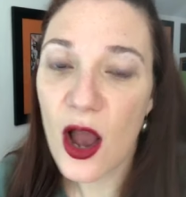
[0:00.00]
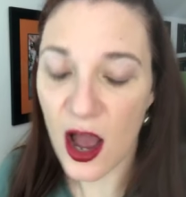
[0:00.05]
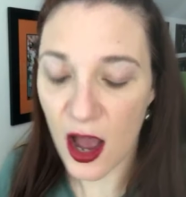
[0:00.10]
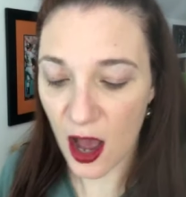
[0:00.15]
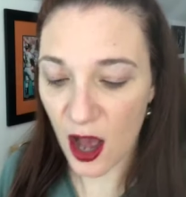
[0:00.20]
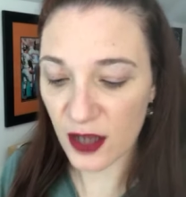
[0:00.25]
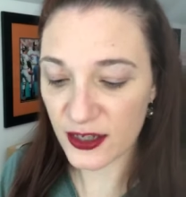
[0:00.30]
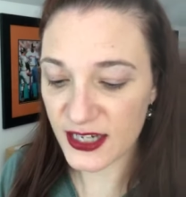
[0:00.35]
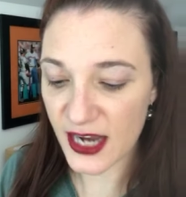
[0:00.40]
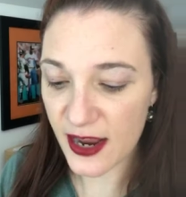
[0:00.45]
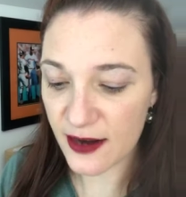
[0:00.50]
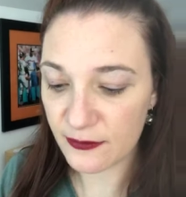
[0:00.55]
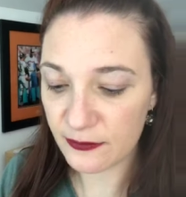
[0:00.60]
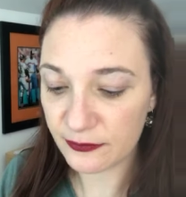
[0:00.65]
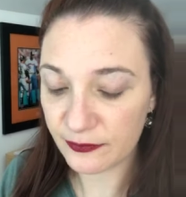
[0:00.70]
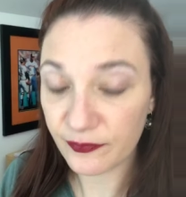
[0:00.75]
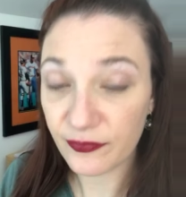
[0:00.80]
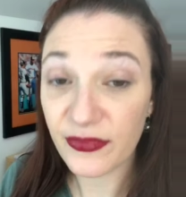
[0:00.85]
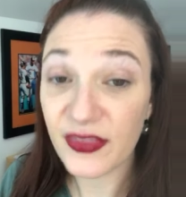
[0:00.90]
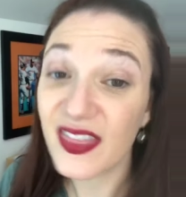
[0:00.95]
All done.
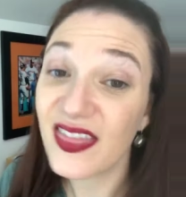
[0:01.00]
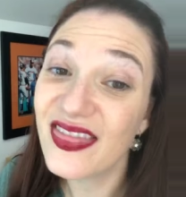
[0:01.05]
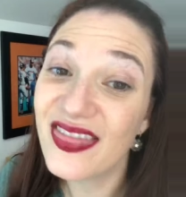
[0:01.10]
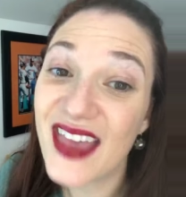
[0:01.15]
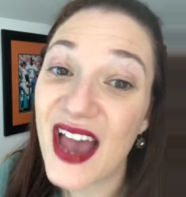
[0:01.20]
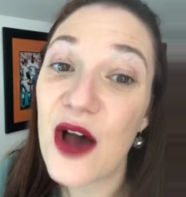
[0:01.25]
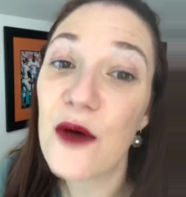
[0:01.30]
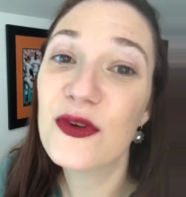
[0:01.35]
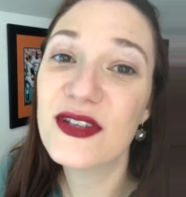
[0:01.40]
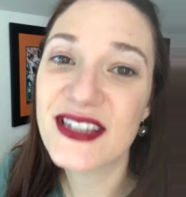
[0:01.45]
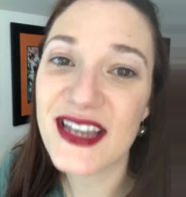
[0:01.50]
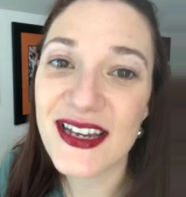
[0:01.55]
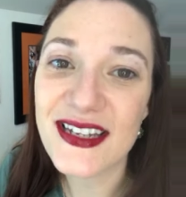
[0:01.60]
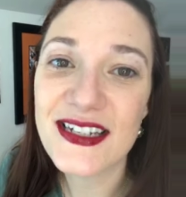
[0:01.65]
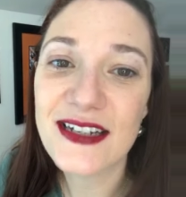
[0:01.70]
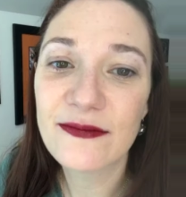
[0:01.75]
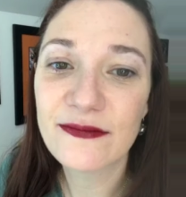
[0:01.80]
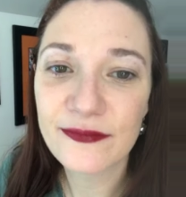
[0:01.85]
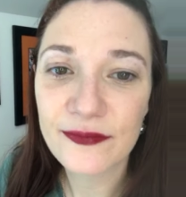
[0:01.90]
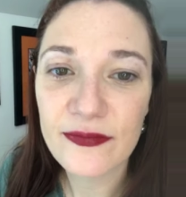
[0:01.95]
That was it.
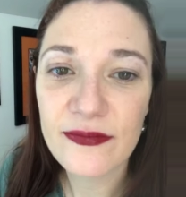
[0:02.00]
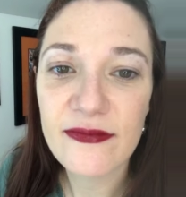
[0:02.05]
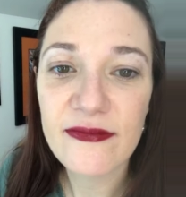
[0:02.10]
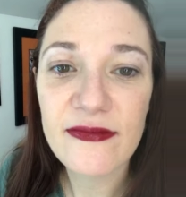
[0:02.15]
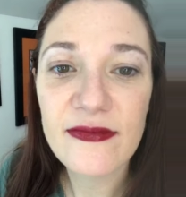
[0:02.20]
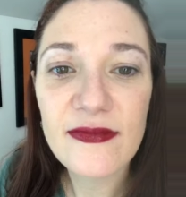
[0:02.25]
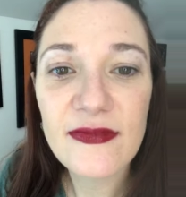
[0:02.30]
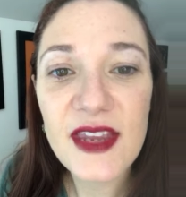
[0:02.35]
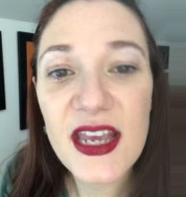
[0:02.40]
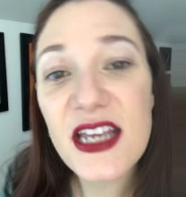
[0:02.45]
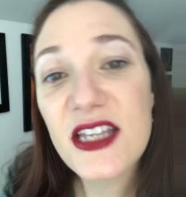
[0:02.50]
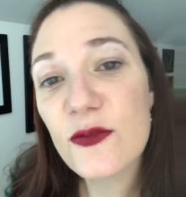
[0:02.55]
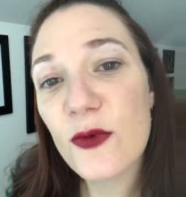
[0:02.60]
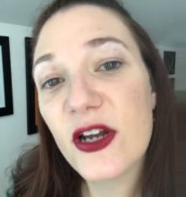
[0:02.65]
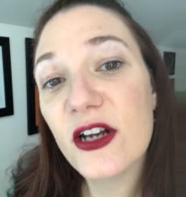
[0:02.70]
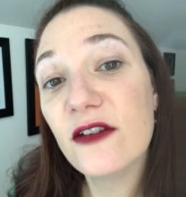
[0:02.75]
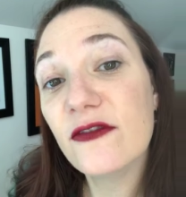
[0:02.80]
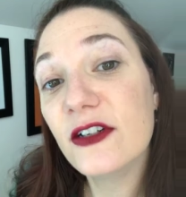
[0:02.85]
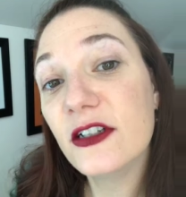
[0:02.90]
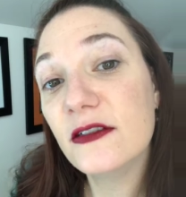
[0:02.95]
It's
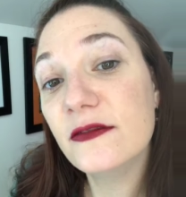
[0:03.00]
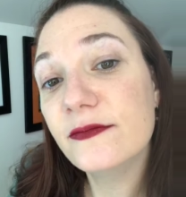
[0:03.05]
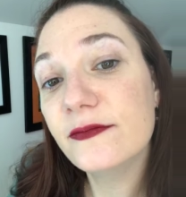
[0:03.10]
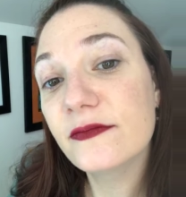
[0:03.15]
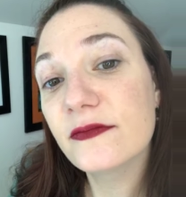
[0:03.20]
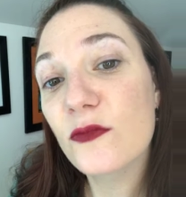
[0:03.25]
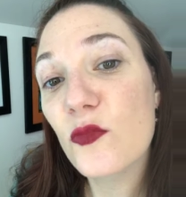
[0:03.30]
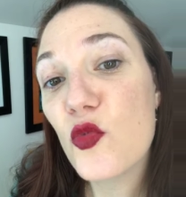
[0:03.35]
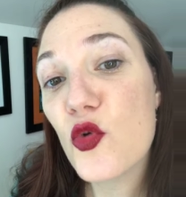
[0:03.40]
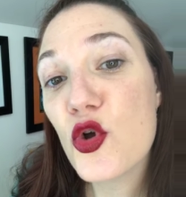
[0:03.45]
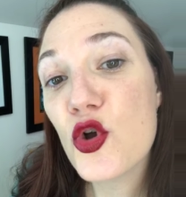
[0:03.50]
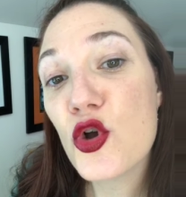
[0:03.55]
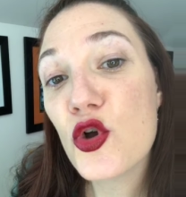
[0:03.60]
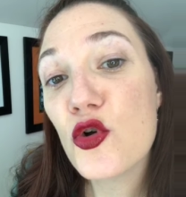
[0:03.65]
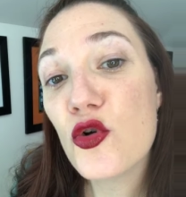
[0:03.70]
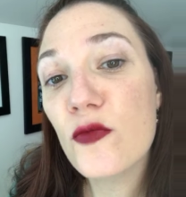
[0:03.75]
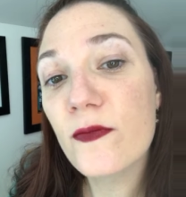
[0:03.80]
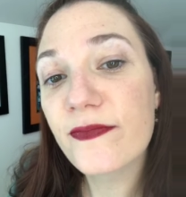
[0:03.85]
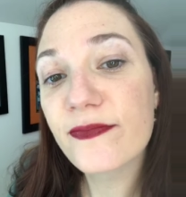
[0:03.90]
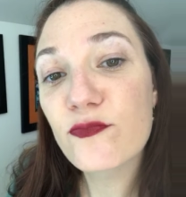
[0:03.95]
wonderful. Woo!
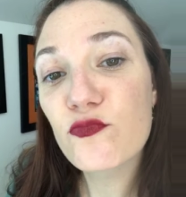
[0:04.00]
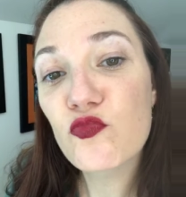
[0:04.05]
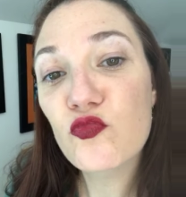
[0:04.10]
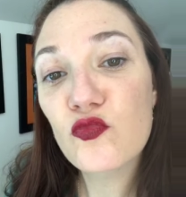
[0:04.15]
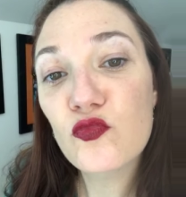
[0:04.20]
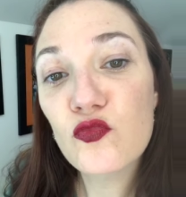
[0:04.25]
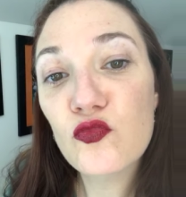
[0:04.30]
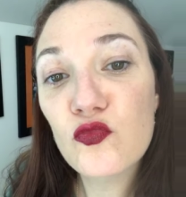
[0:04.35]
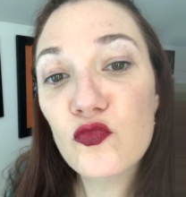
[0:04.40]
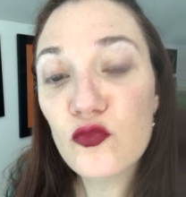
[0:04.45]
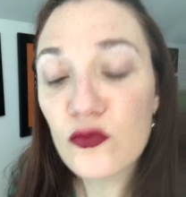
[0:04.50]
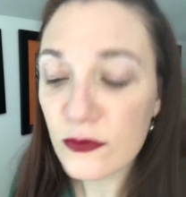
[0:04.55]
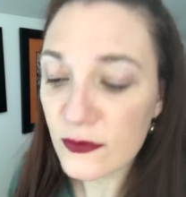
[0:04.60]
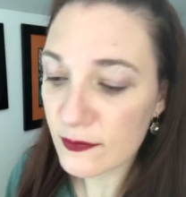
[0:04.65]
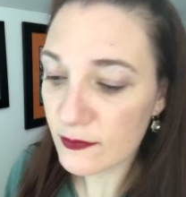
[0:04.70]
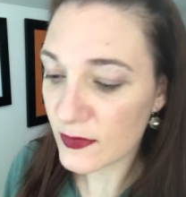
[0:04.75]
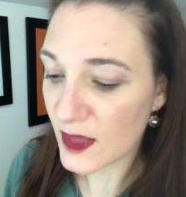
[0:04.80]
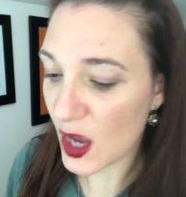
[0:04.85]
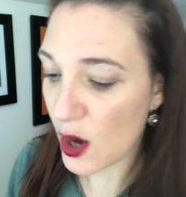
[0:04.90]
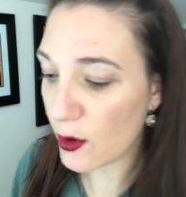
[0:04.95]

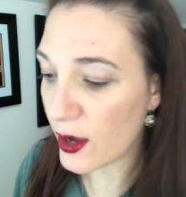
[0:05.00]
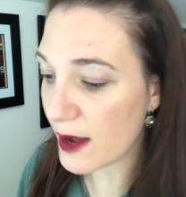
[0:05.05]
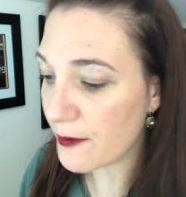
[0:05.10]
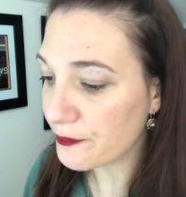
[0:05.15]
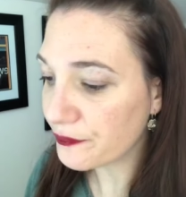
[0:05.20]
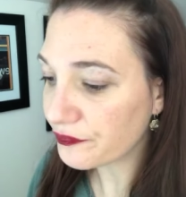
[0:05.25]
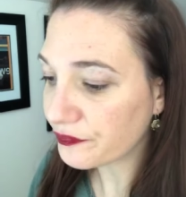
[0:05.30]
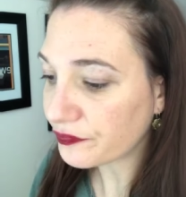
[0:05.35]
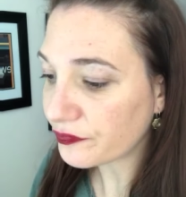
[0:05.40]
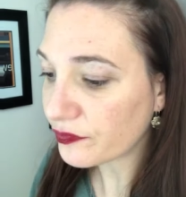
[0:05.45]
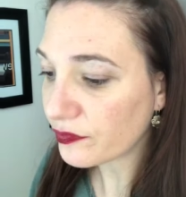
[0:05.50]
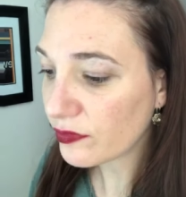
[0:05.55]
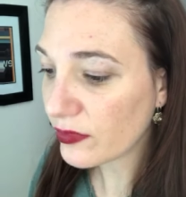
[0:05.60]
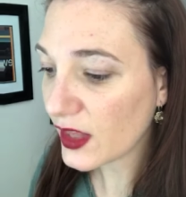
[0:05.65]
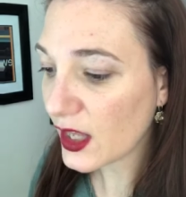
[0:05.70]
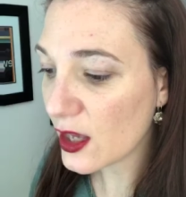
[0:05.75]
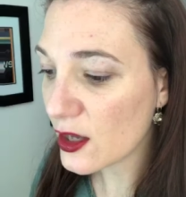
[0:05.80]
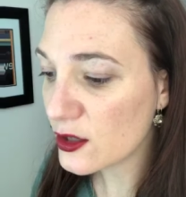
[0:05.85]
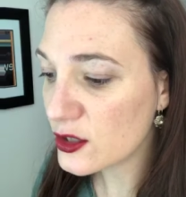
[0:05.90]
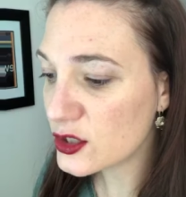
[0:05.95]
Okay,
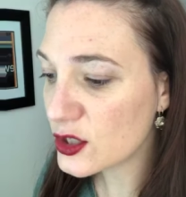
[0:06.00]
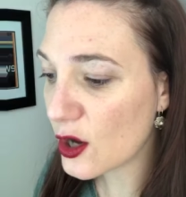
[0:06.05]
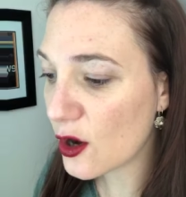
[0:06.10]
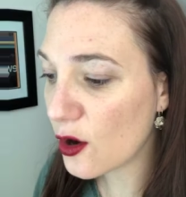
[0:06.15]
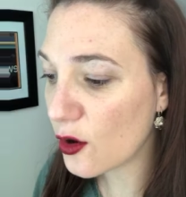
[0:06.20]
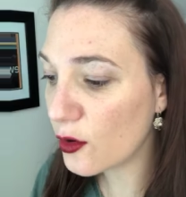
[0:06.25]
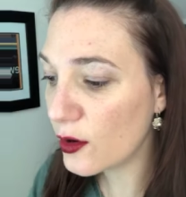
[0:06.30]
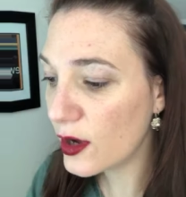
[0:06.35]
so